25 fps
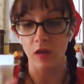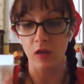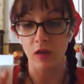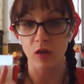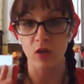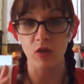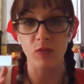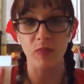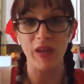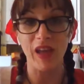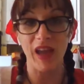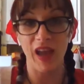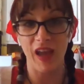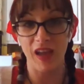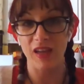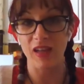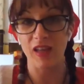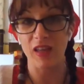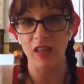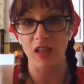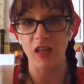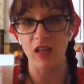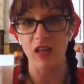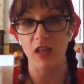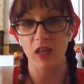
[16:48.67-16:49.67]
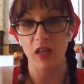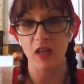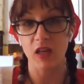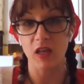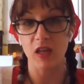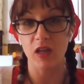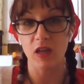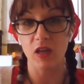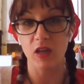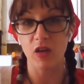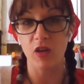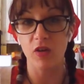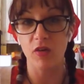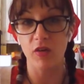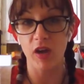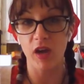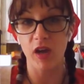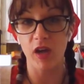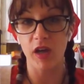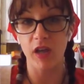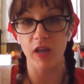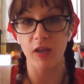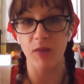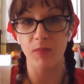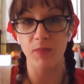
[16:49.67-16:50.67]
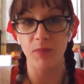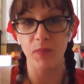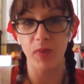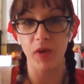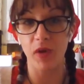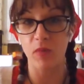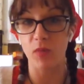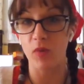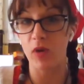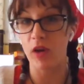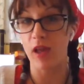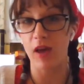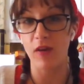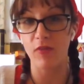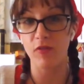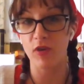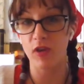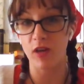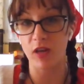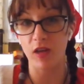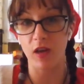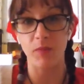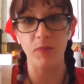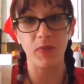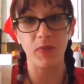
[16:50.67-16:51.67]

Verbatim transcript: could be anything, all right? But whatever, a